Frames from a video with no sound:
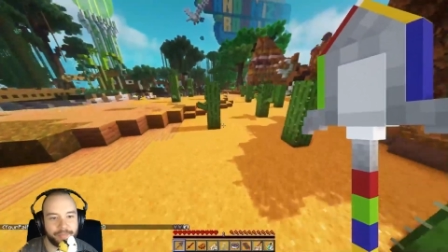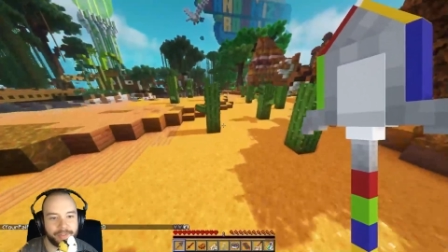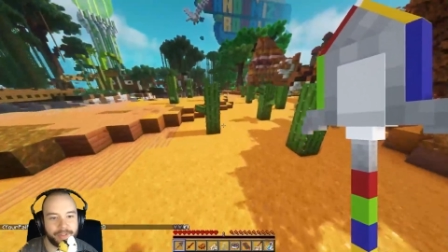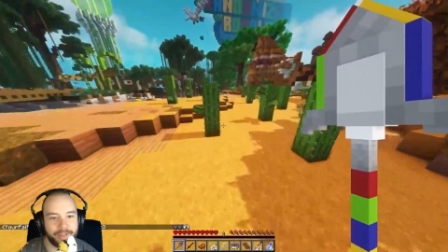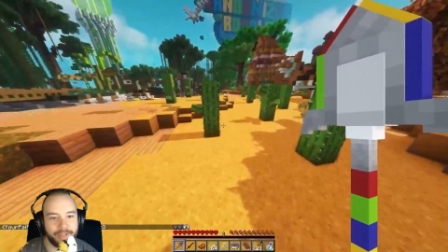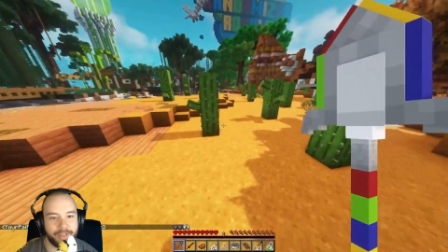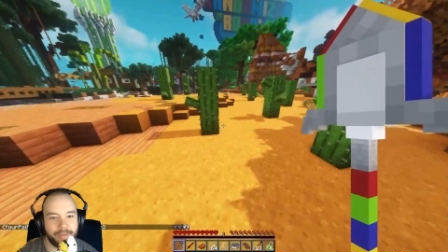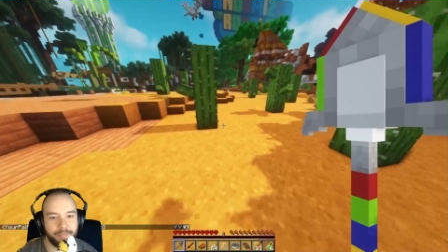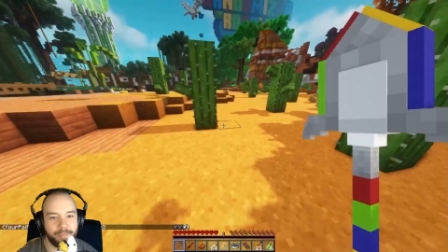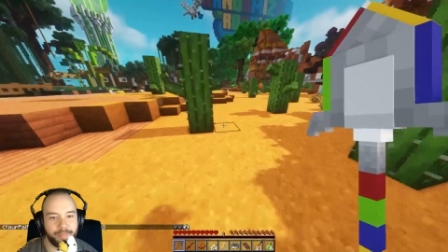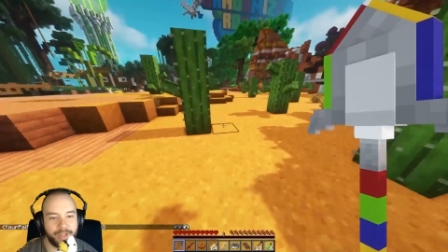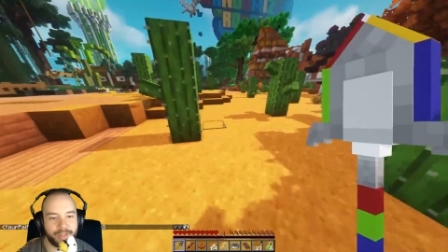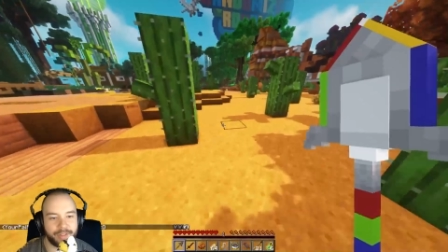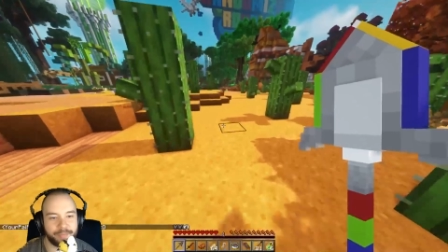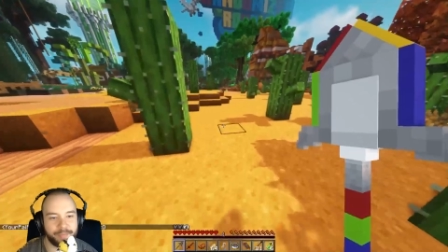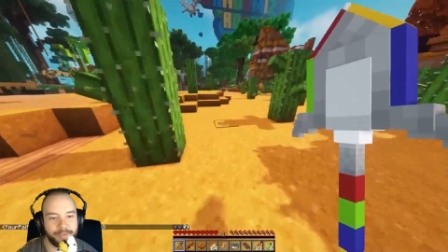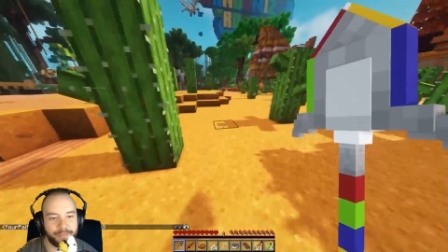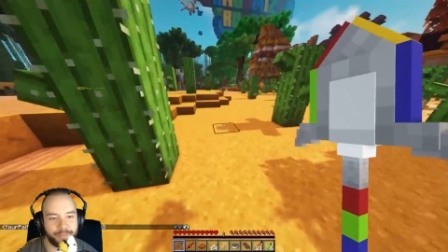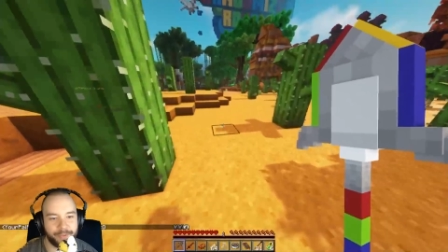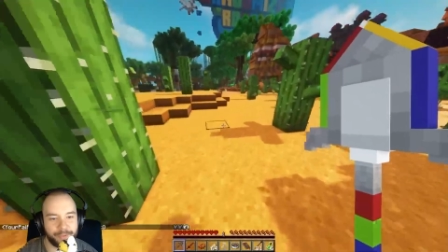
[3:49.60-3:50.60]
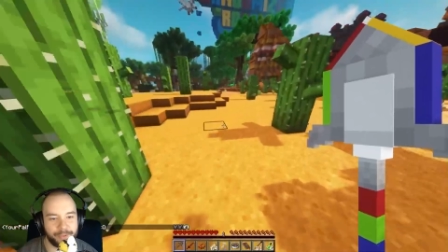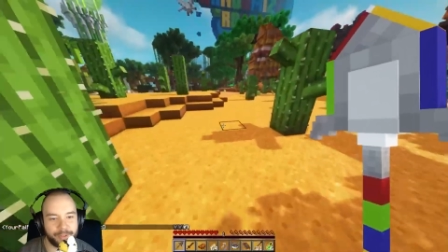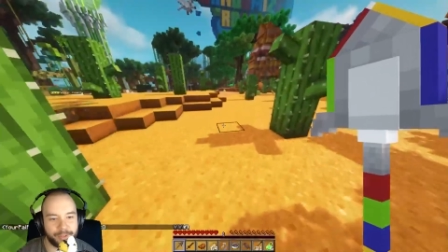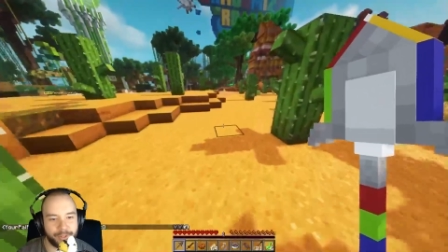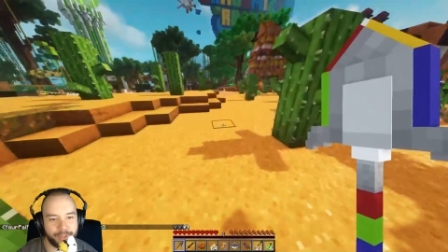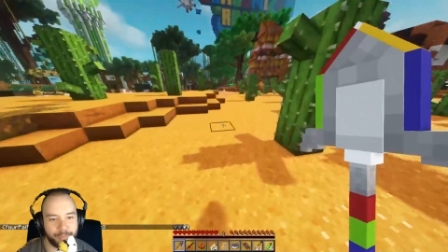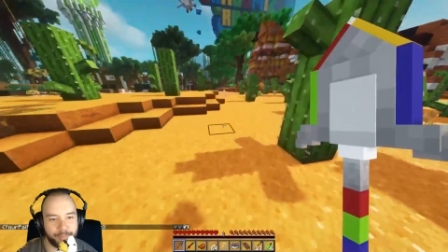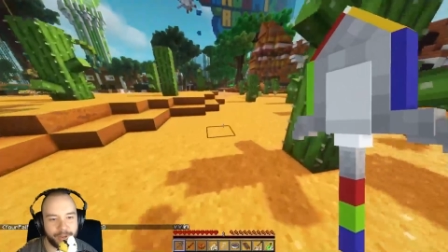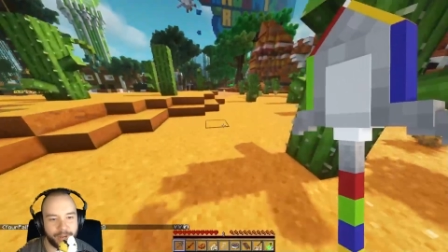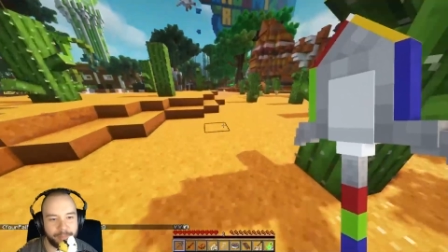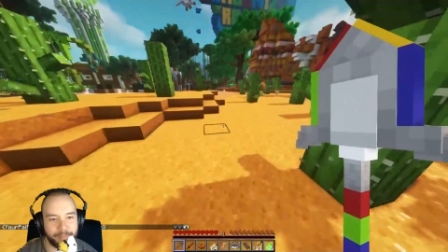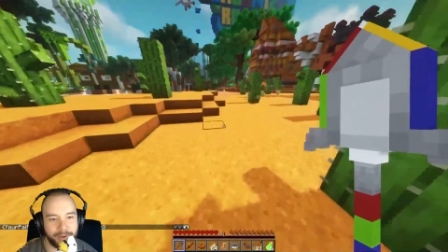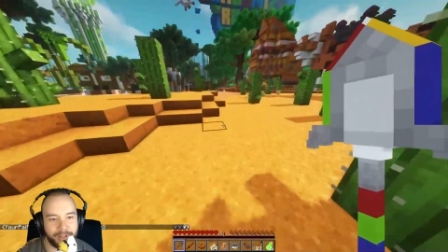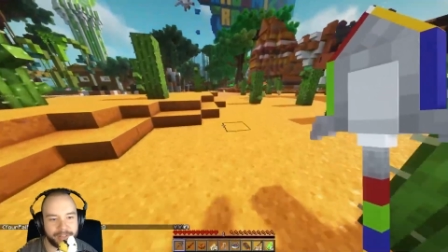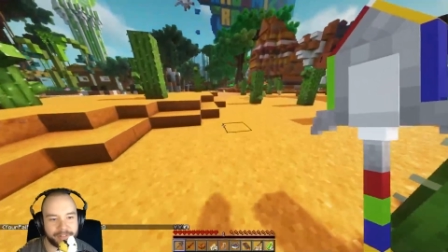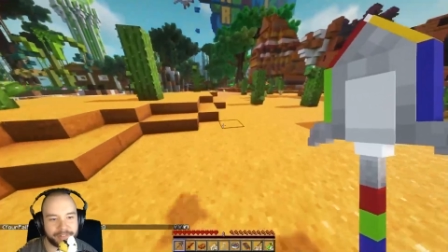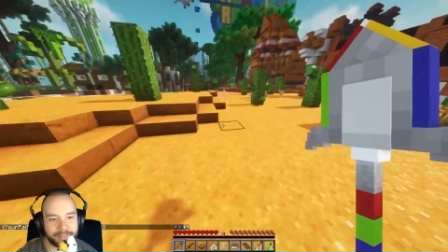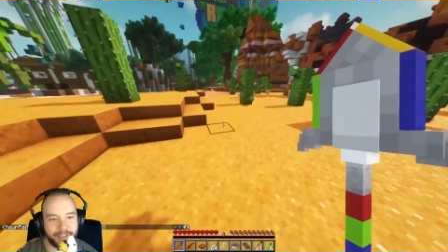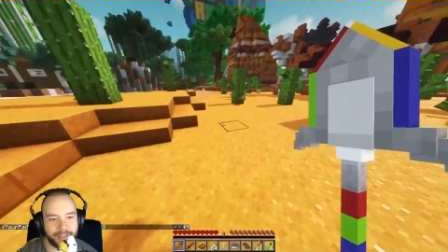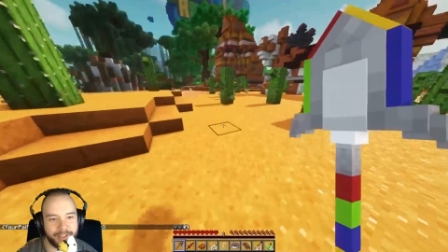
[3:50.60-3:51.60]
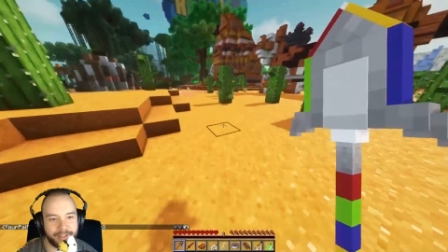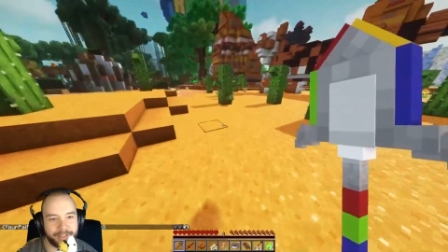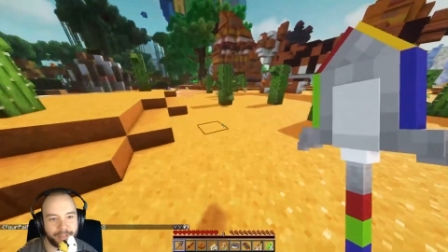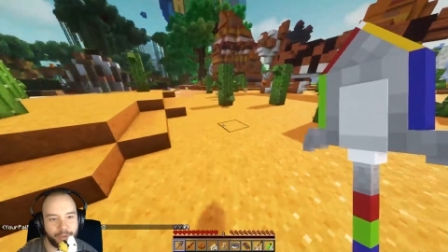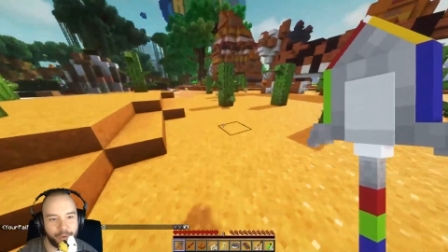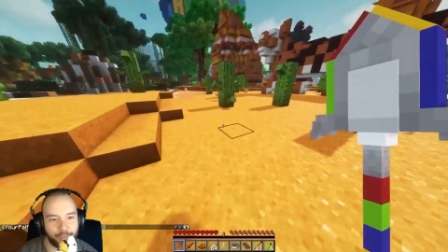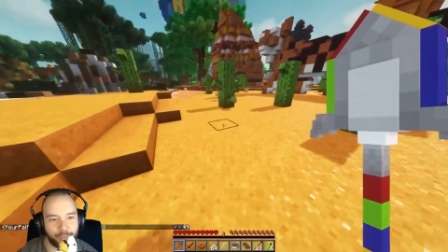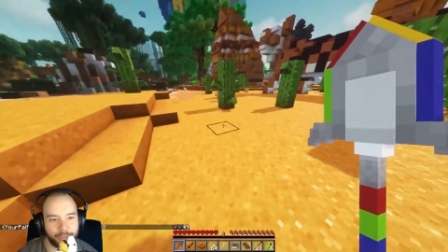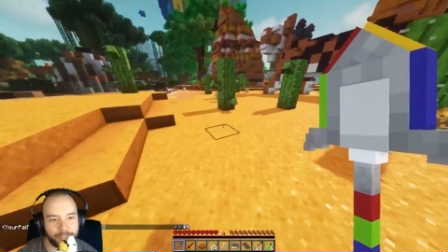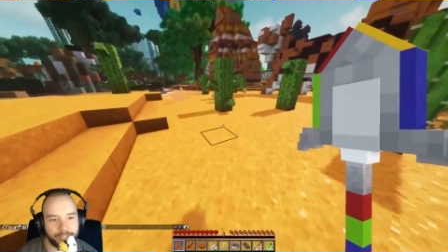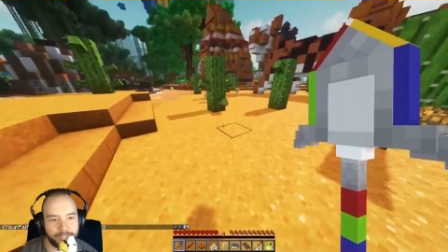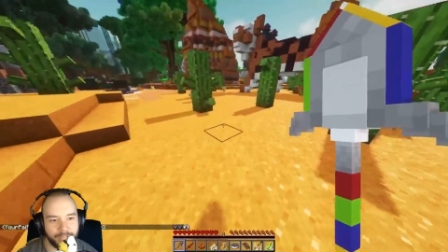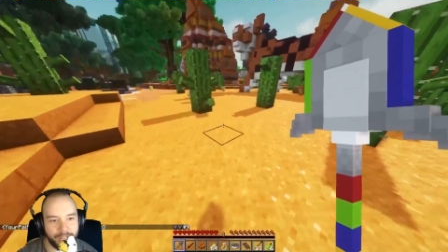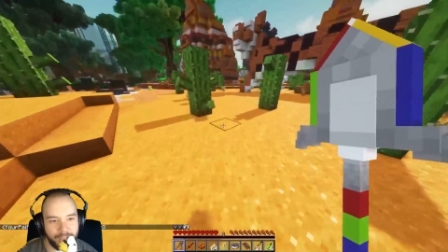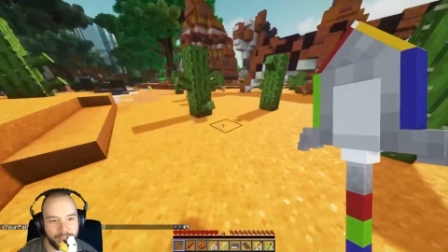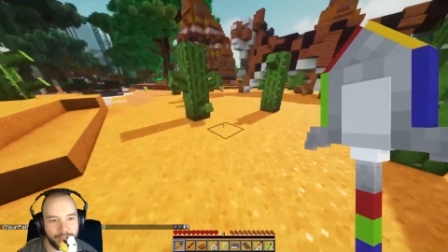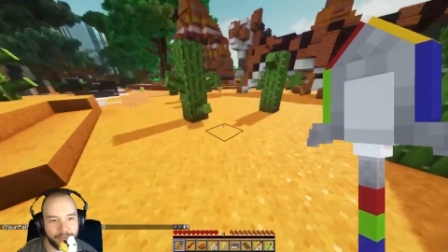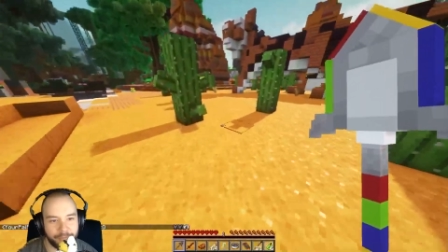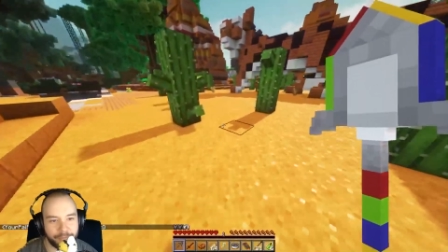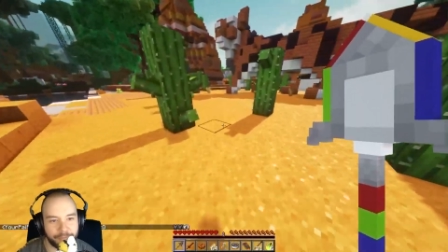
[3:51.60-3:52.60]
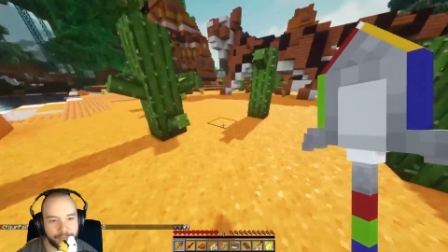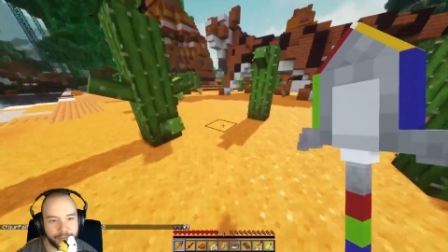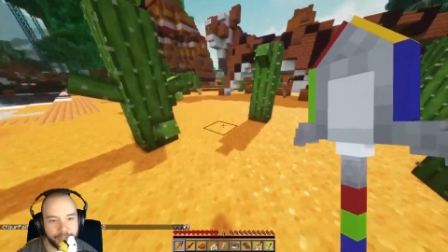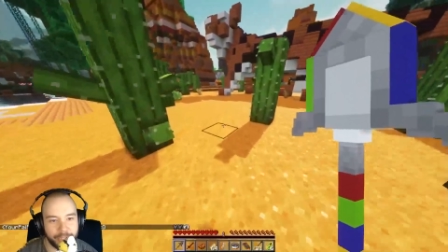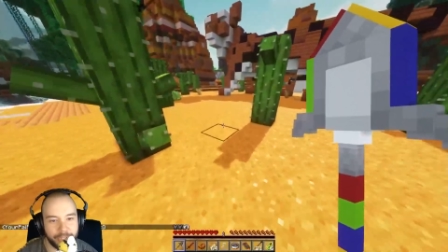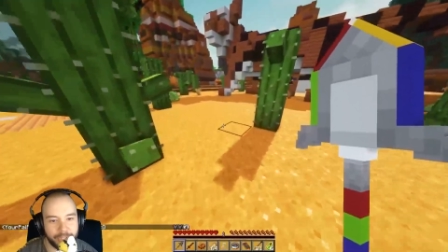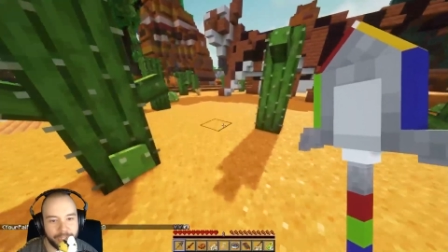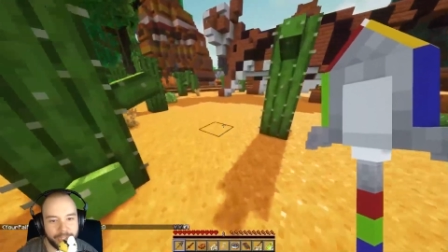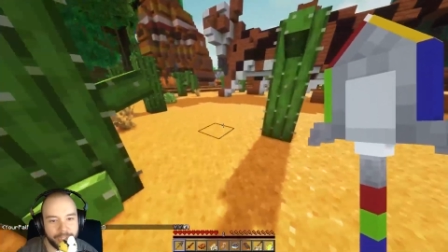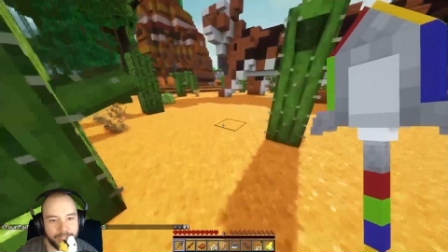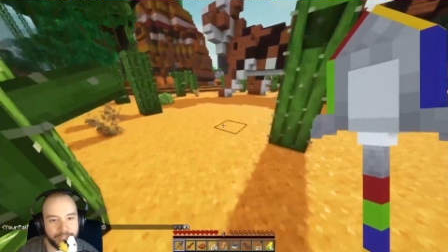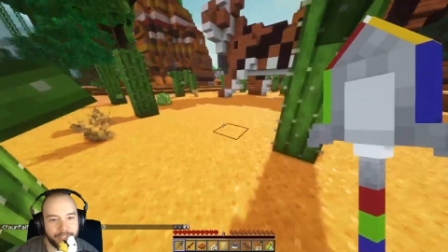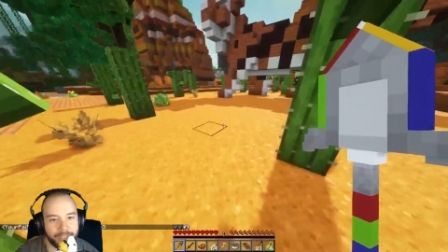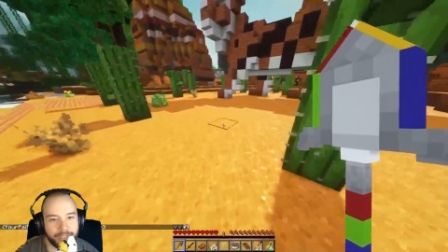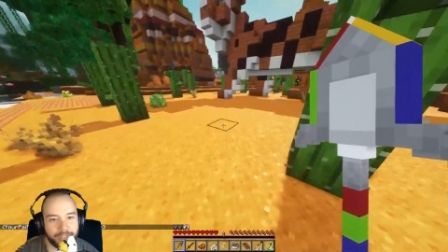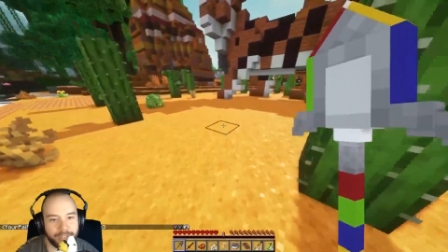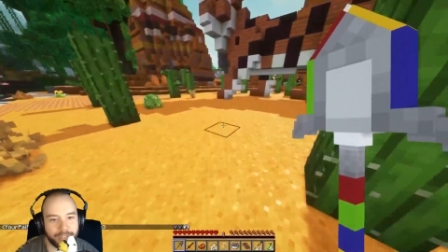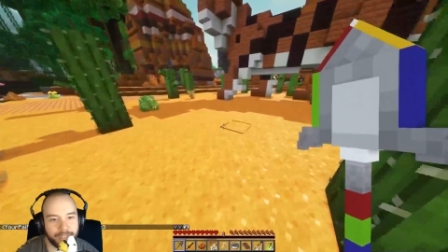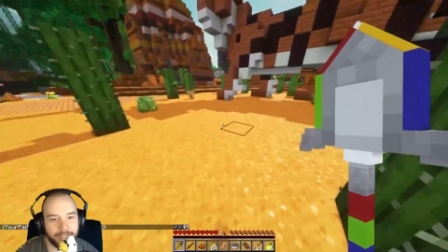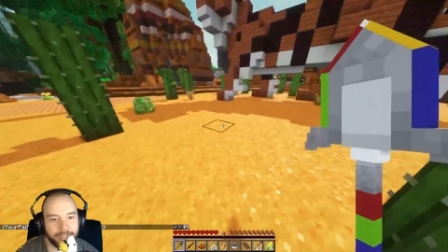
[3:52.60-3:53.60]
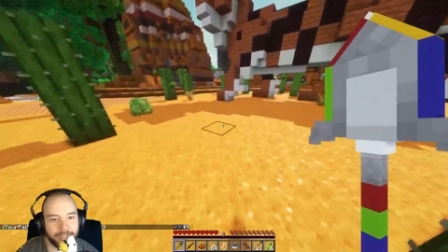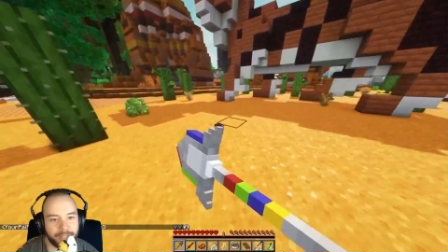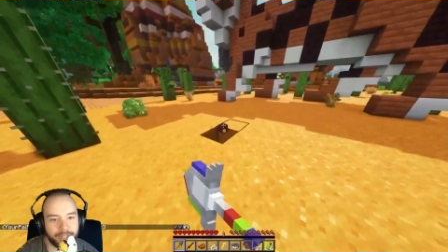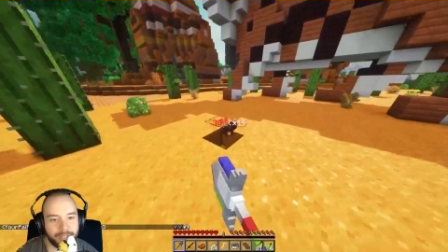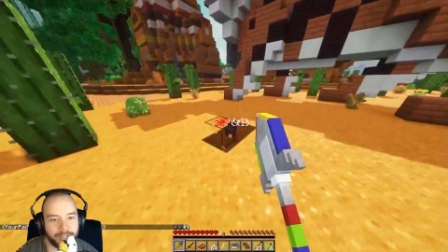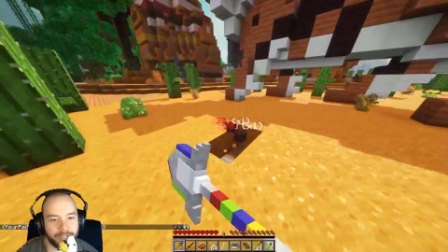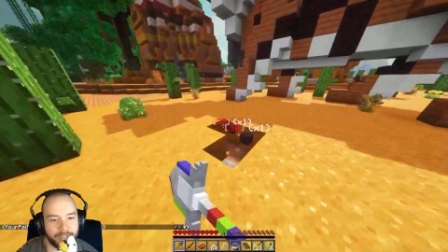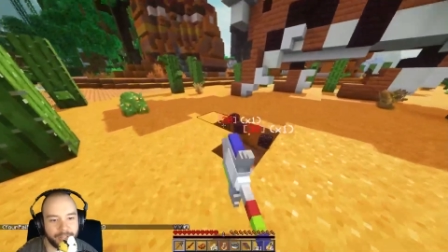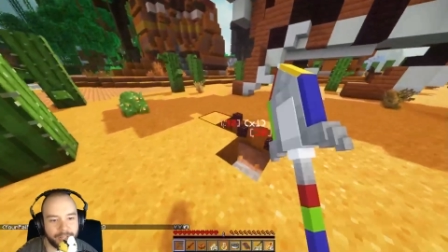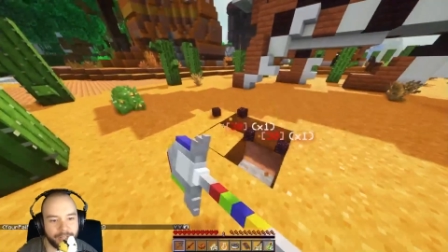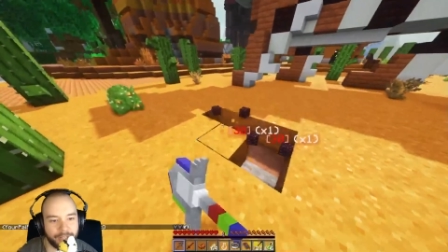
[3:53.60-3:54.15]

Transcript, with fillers: Sorta. It makes me feel good about my sad, lonely it's, life. Uh, That's a good point.